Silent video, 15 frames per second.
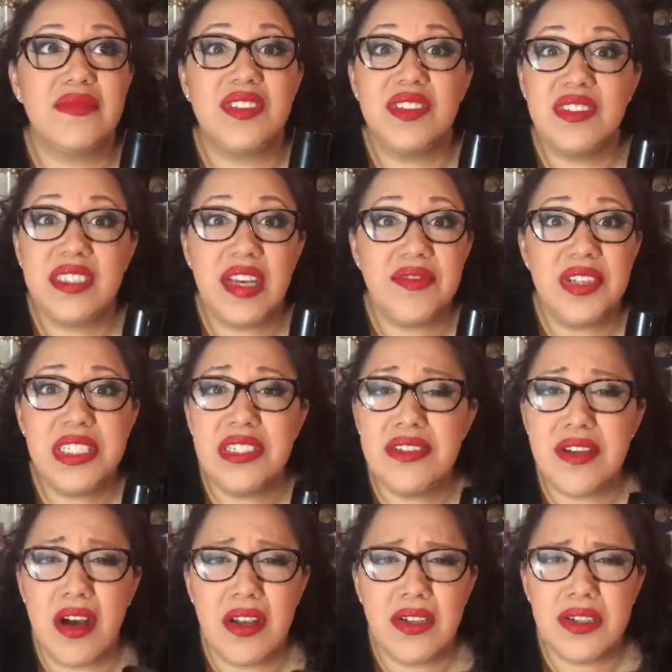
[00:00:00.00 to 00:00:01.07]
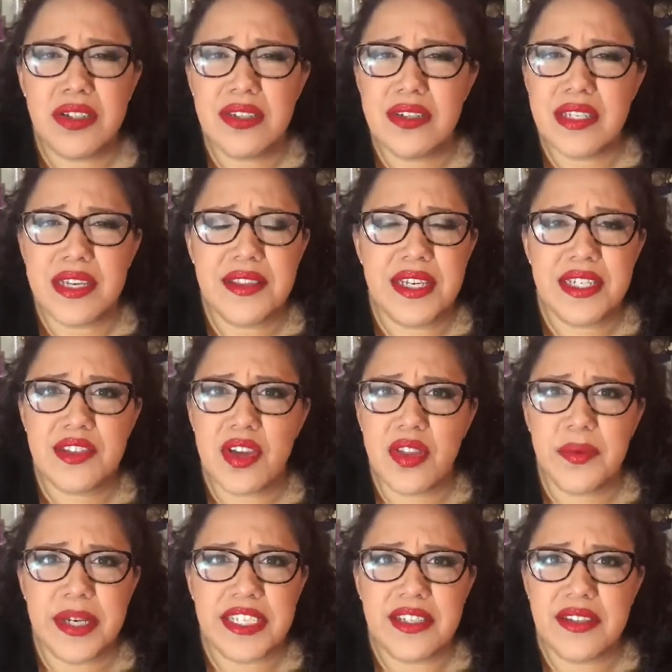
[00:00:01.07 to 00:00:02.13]
$7, I think it's all
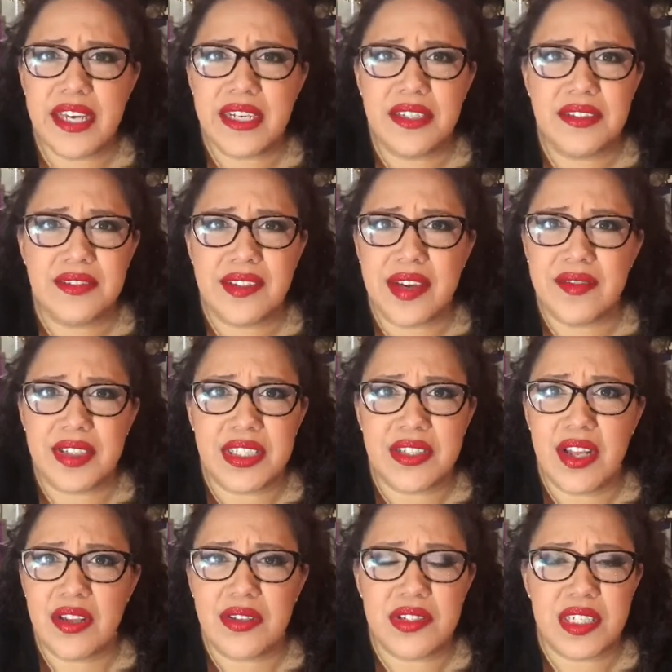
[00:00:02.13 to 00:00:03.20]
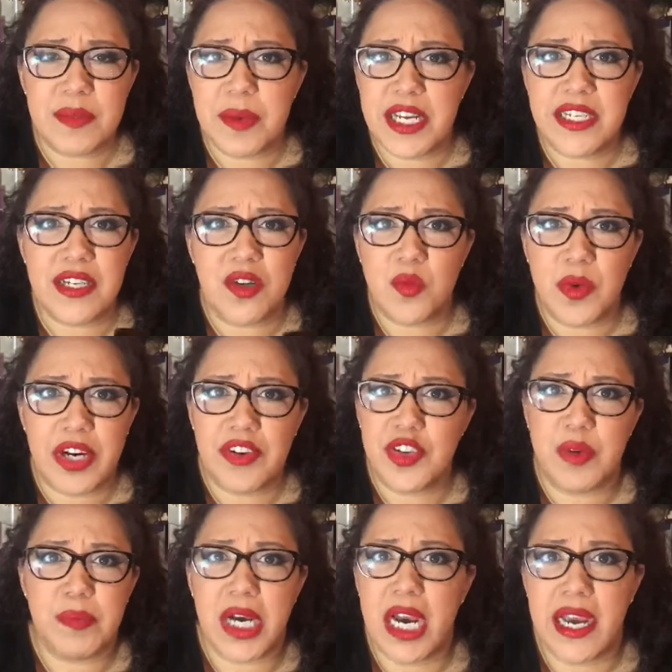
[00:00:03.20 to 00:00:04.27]
the way to $11, depending on where
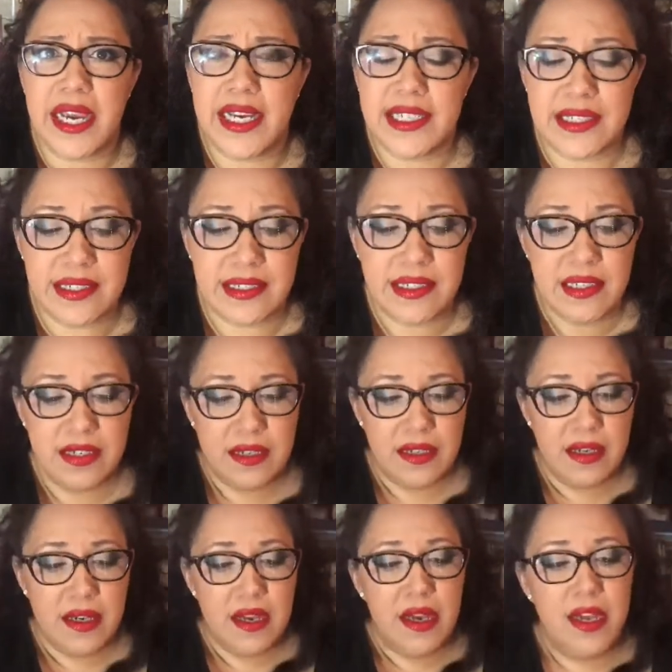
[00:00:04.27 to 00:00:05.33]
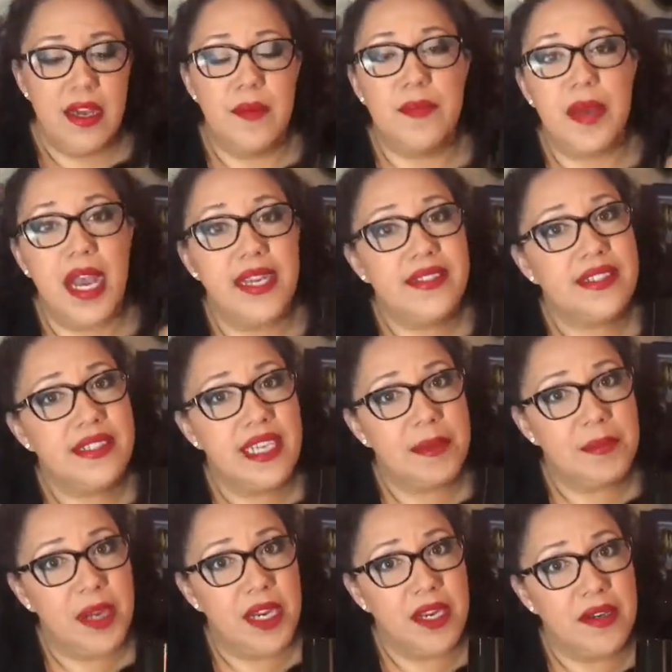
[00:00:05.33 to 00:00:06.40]
you buy it. I did
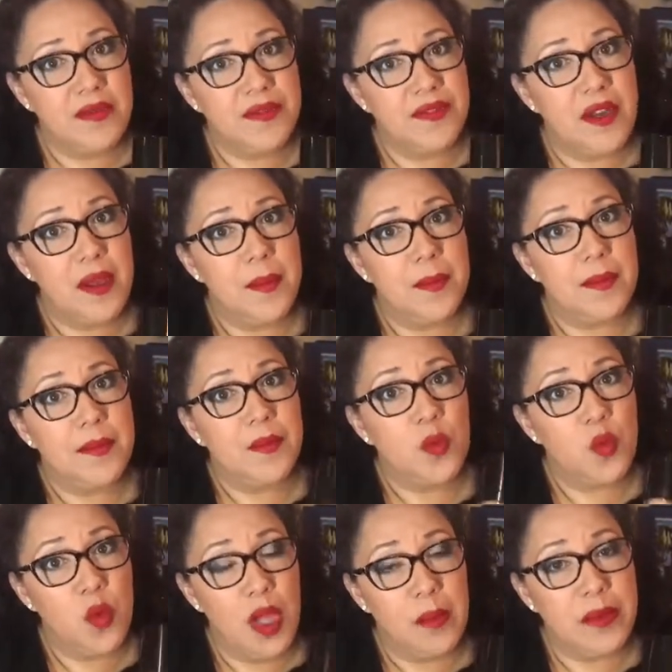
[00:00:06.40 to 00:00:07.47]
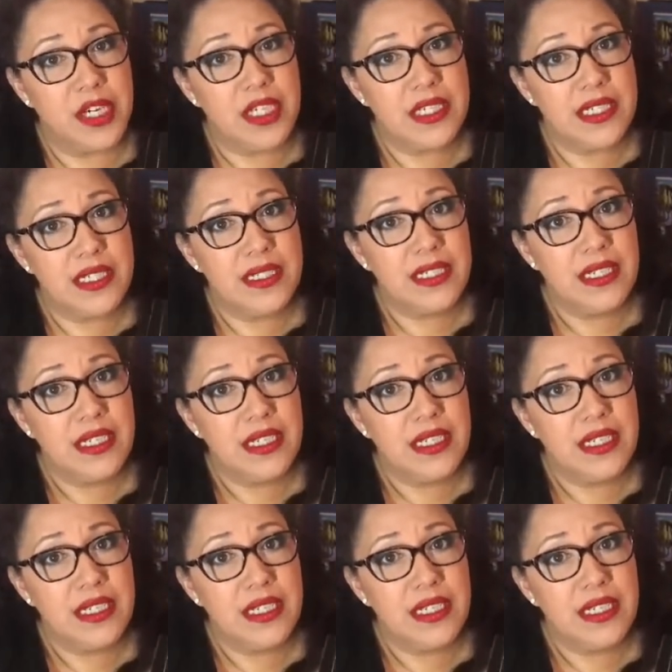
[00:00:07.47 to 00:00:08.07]
get mine from Walmart,